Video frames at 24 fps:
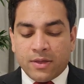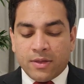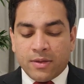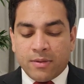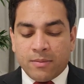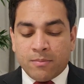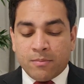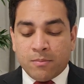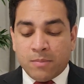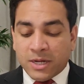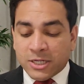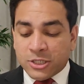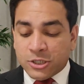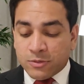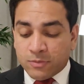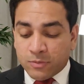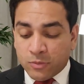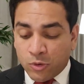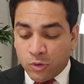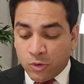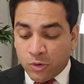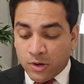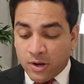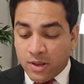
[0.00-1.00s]

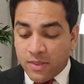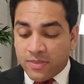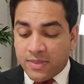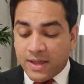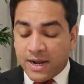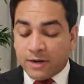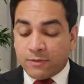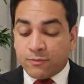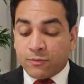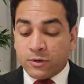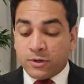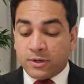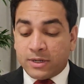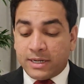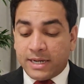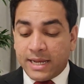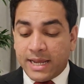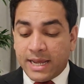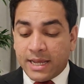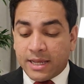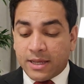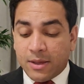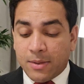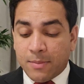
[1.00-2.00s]
that would
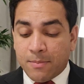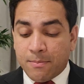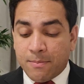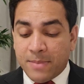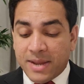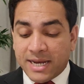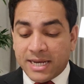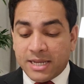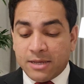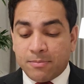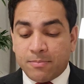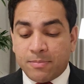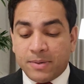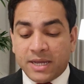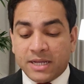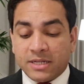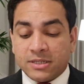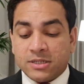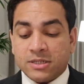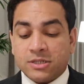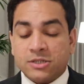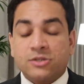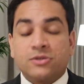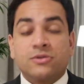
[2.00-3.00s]
take many
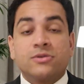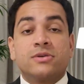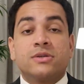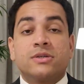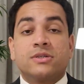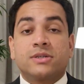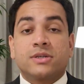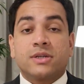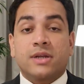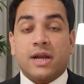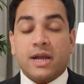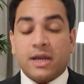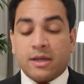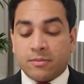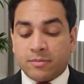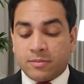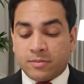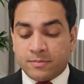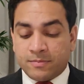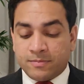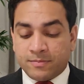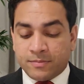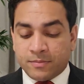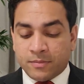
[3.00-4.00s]
pages to
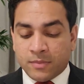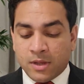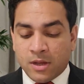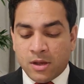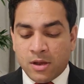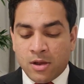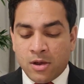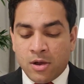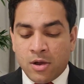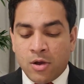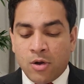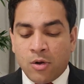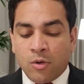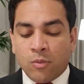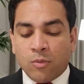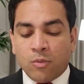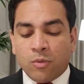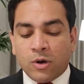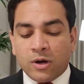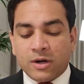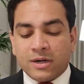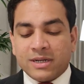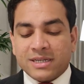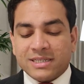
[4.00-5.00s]
describe.
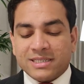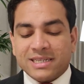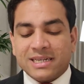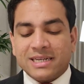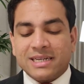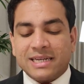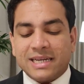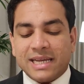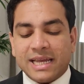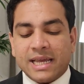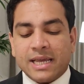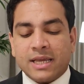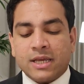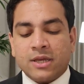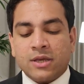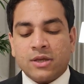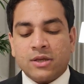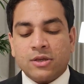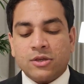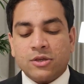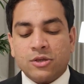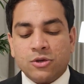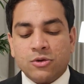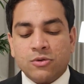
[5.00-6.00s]
What does it
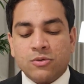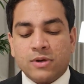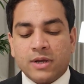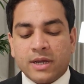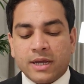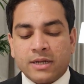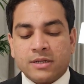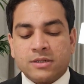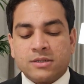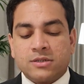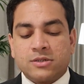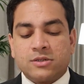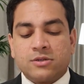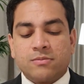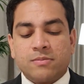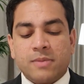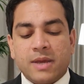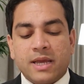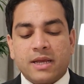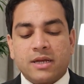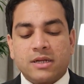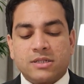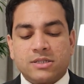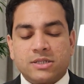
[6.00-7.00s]
take you kids to
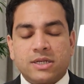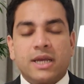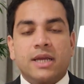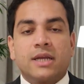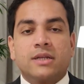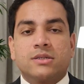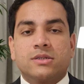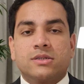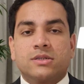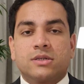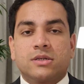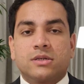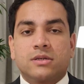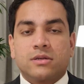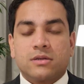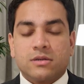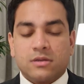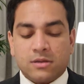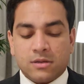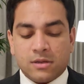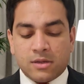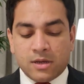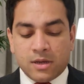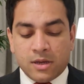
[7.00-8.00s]
make a change?
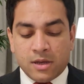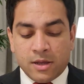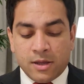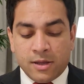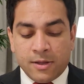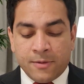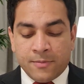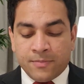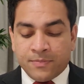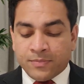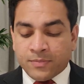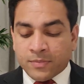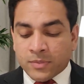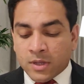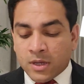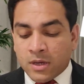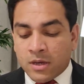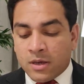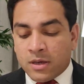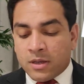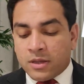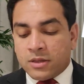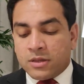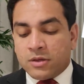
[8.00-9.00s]

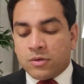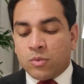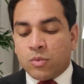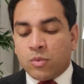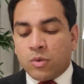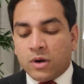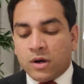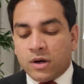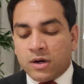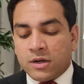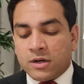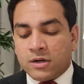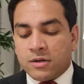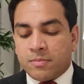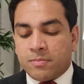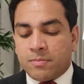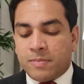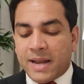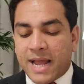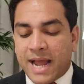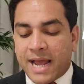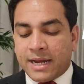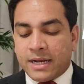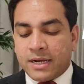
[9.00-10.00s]
The world,
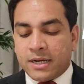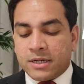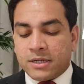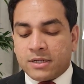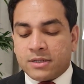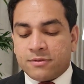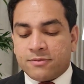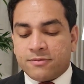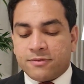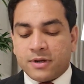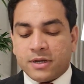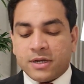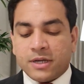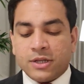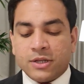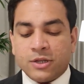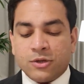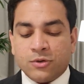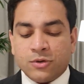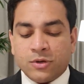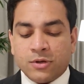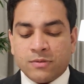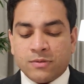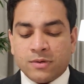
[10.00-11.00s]
planet, the fucking
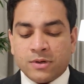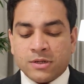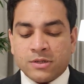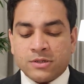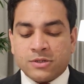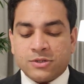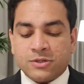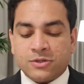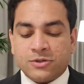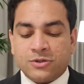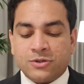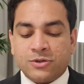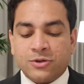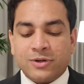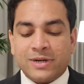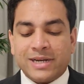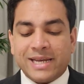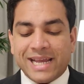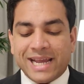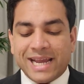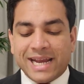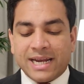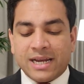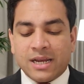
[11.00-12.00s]
universe to
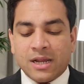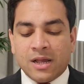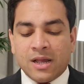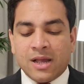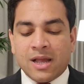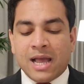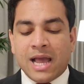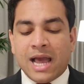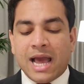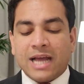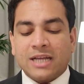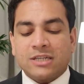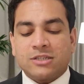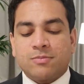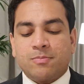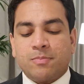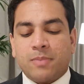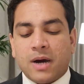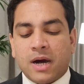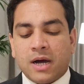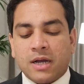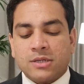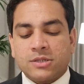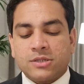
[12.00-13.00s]
date has
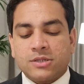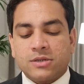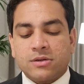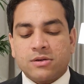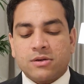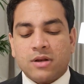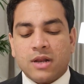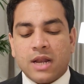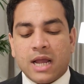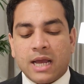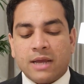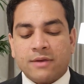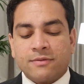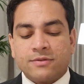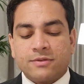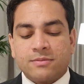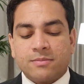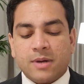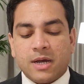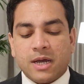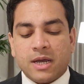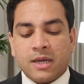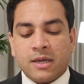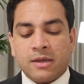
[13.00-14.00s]
passed your lives
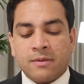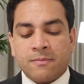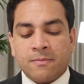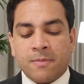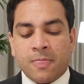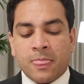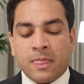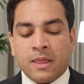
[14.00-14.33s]
by